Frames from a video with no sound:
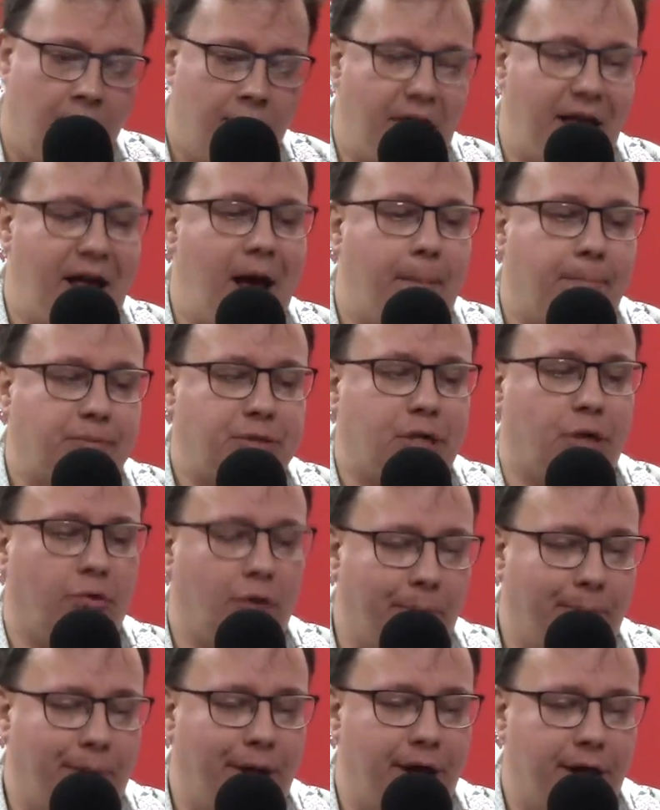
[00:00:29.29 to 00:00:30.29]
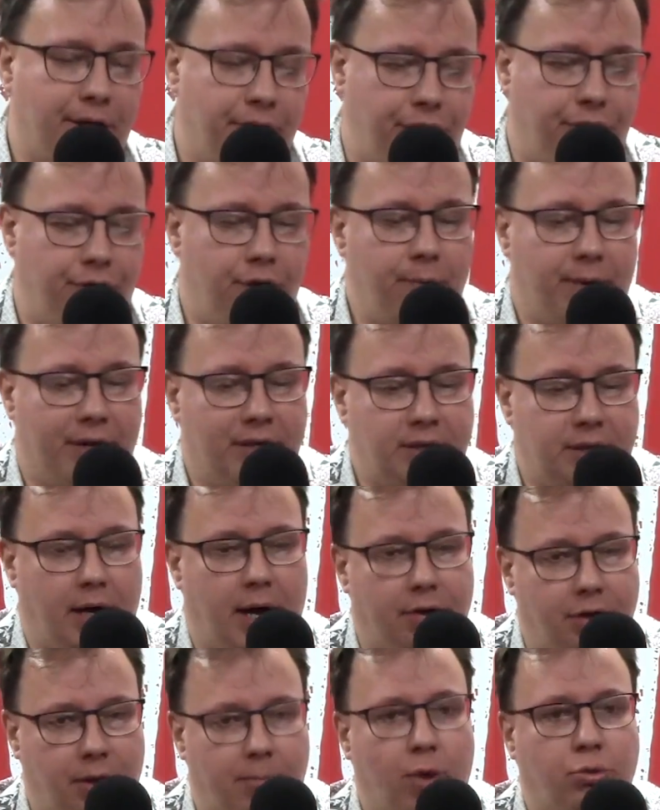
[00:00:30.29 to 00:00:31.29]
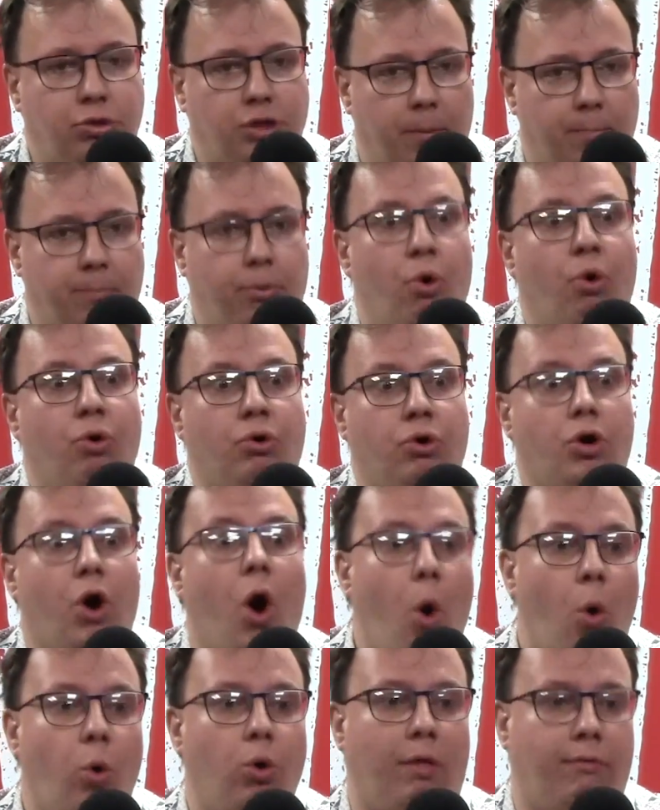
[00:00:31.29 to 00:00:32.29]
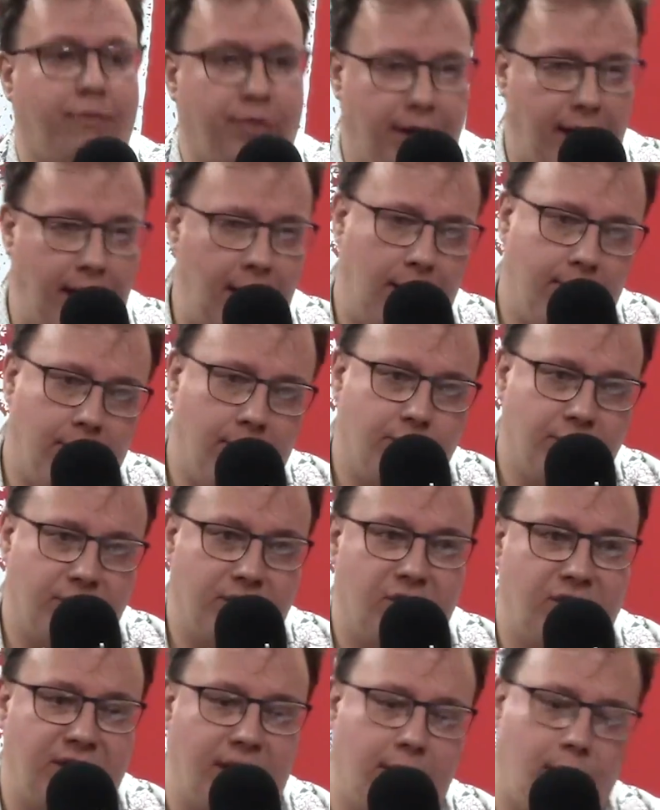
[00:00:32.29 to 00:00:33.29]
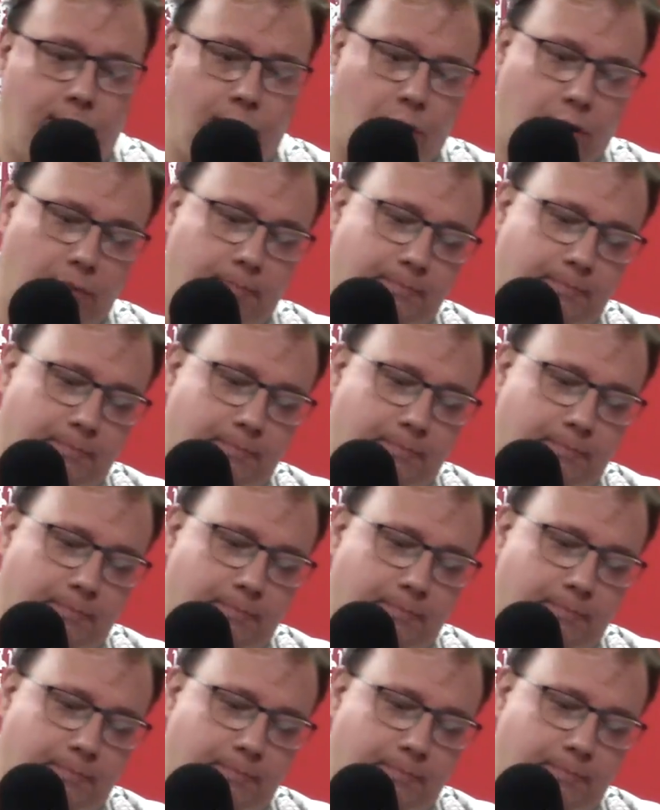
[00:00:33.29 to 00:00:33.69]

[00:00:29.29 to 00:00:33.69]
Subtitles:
They absolutely paired through it, and the most important goal of the game was the second one.